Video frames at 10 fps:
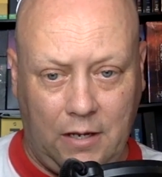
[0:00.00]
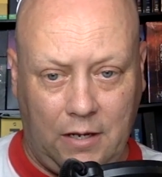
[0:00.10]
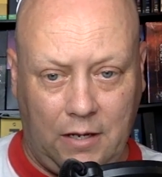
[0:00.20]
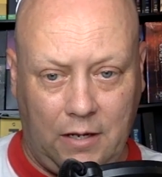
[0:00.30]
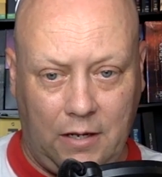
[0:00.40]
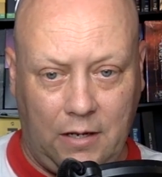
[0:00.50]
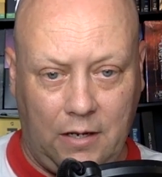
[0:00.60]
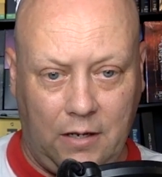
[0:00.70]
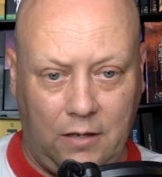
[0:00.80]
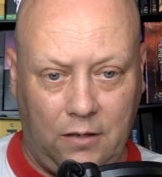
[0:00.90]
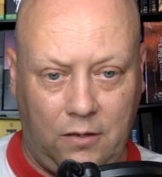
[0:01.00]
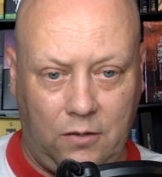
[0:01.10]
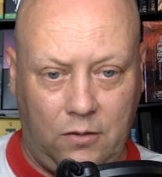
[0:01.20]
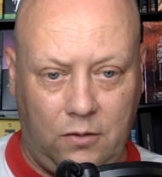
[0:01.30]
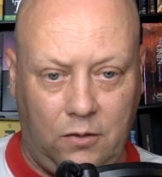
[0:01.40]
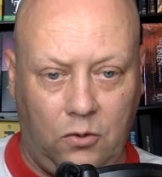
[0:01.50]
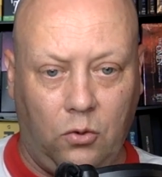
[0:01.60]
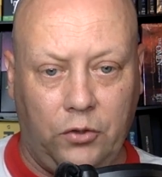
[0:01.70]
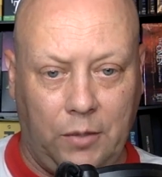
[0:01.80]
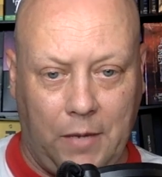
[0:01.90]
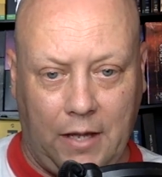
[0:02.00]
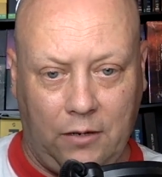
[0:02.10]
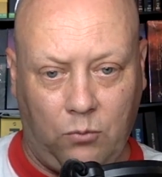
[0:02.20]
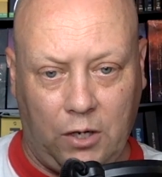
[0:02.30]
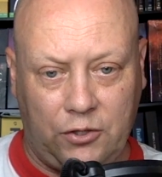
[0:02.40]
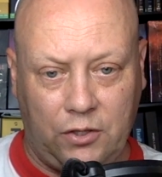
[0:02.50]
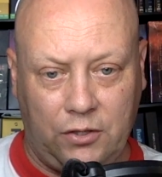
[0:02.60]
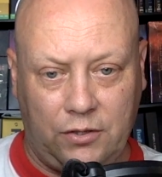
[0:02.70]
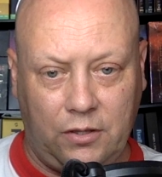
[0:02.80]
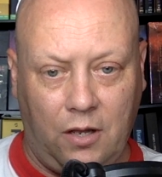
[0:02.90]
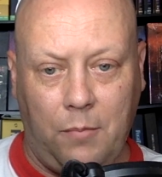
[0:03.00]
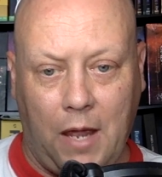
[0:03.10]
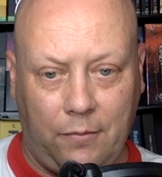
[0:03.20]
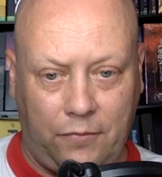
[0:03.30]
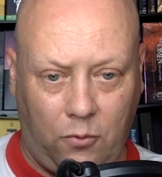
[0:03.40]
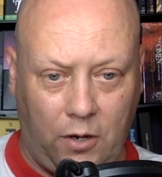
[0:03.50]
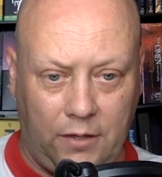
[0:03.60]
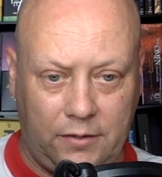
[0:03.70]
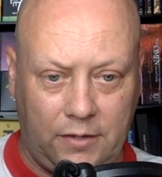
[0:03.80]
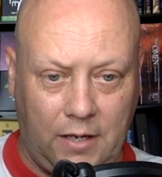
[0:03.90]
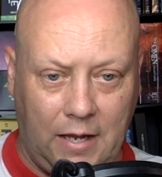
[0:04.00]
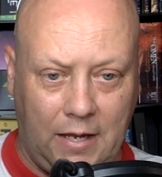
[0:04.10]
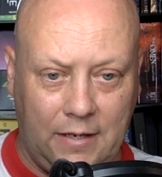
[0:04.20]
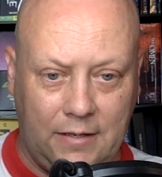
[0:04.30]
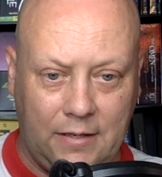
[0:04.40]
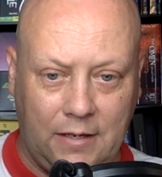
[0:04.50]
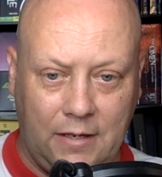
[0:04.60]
Goldie Man in Russia's unmapped forest, and